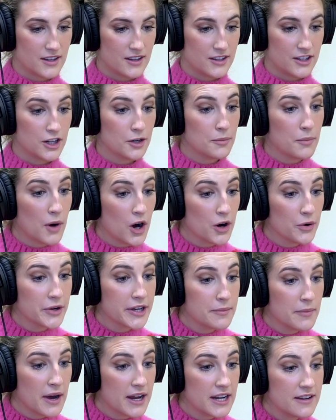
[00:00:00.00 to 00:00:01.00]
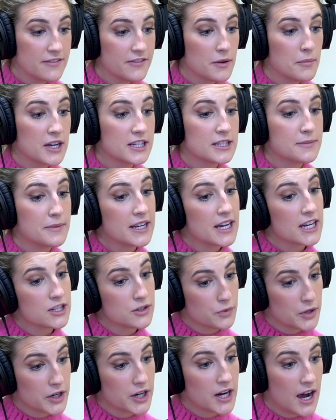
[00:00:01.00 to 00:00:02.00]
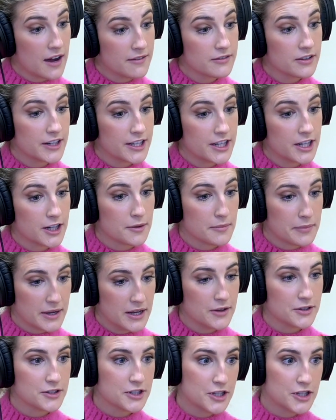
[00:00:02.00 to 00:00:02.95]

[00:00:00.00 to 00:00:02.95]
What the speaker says: you're borrowing money from us because we're covering your bill.